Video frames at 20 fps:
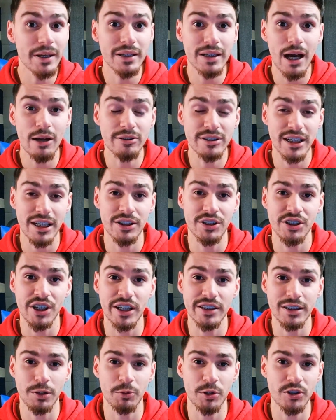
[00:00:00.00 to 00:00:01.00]
an outside
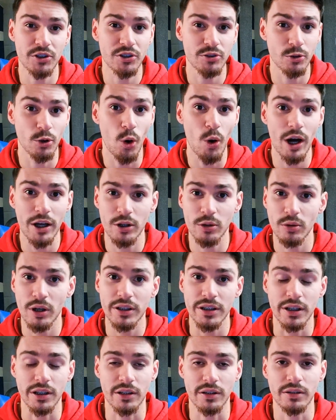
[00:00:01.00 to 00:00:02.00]
chance that we go on a
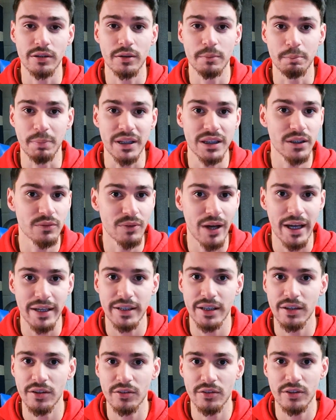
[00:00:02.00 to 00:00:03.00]
run here, beat the
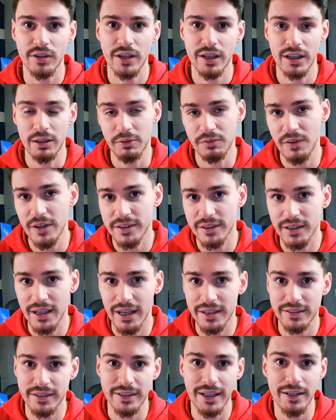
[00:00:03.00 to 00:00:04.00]
Vikings, and we face the
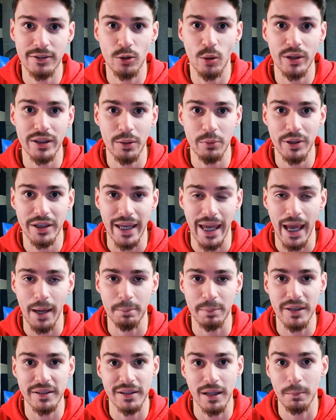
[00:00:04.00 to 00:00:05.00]
Lions again, knowing that we can't
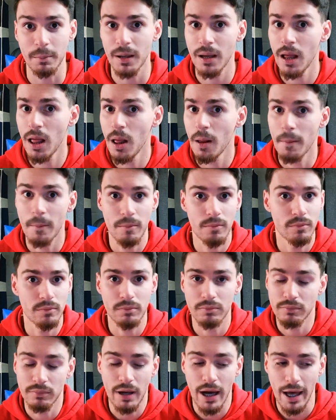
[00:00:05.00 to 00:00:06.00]
beat them.
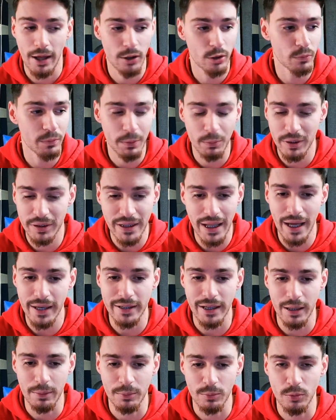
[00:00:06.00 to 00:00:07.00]
I don't know if we win that
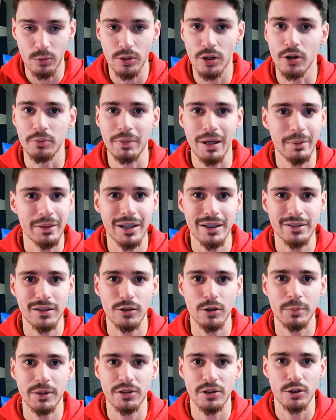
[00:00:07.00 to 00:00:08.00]
game. Who knows? Maybe that's a
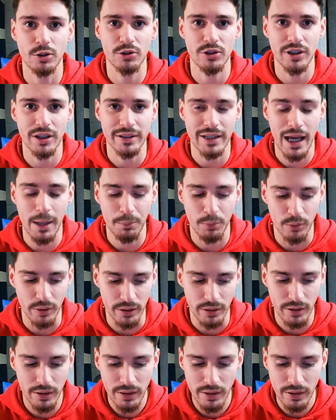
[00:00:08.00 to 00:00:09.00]
little bit delusion at that
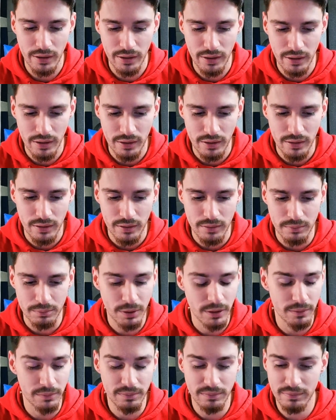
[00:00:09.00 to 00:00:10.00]
point.
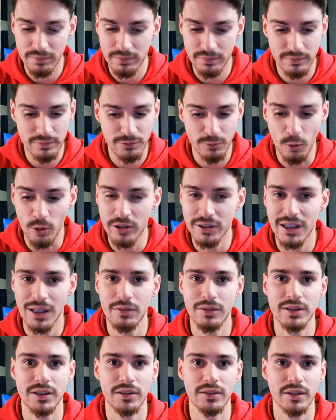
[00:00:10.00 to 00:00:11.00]
But
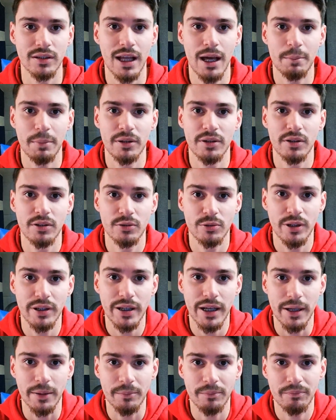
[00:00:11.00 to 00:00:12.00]
4-7 sounds a lot better than
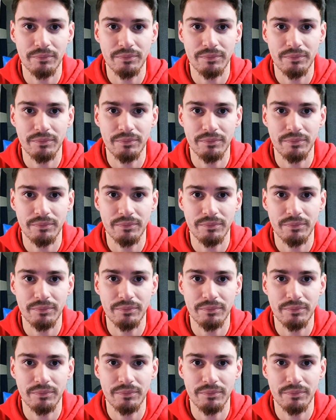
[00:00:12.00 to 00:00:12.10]
3-8.